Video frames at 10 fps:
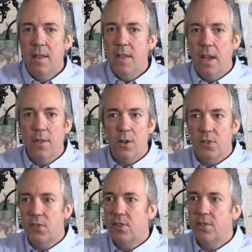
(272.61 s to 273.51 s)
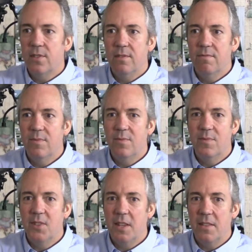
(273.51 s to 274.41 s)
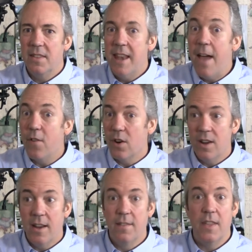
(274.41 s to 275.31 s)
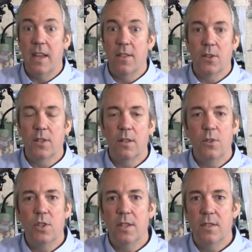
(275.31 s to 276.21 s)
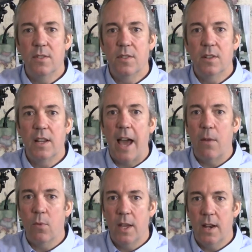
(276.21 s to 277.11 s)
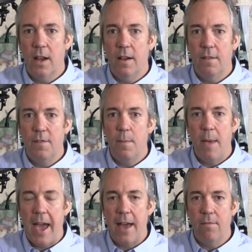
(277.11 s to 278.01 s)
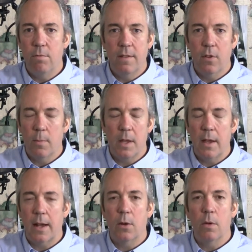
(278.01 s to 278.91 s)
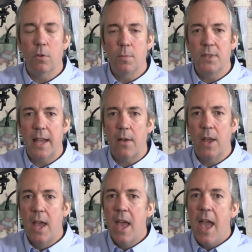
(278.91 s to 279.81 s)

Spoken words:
The others, none of the other solutions got rid of the bad reverby, echoey room sound.